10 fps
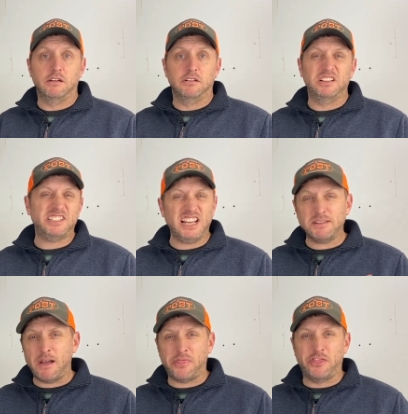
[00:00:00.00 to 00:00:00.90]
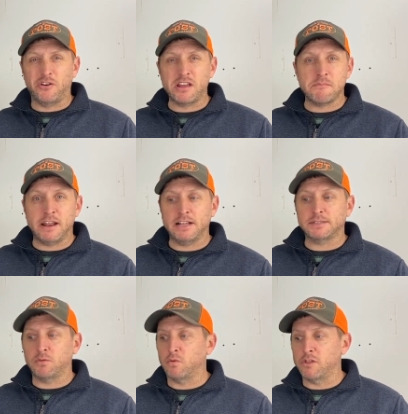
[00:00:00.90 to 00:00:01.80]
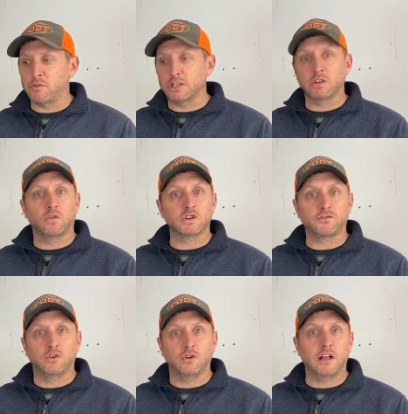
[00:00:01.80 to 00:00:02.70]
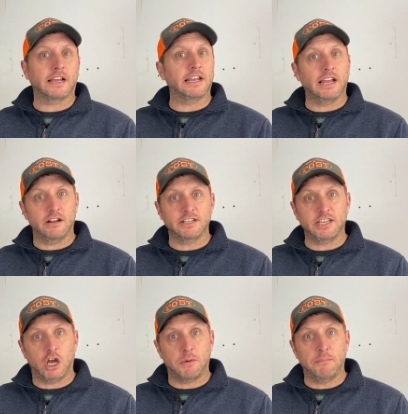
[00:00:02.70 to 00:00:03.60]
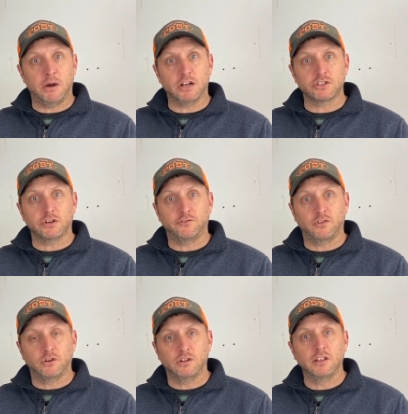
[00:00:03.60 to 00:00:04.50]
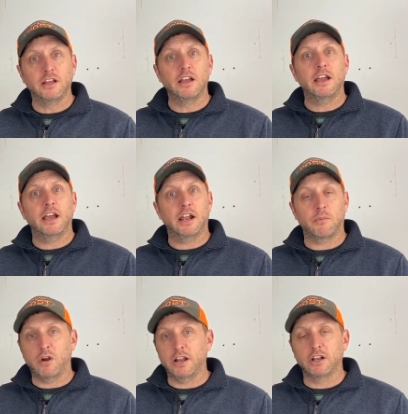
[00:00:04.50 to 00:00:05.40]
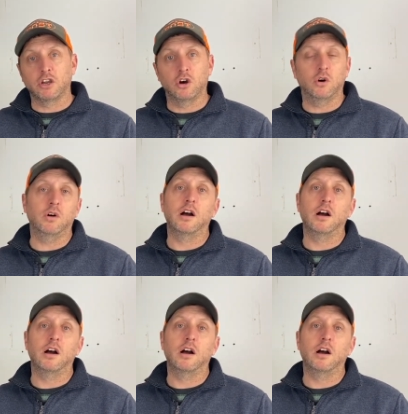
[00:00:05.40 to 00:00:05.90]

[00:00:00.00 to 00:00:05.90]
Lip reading: This takes about 30 minutes, but when the reservoir is full, I can guarantee all my buckets are full and I'm ready to go.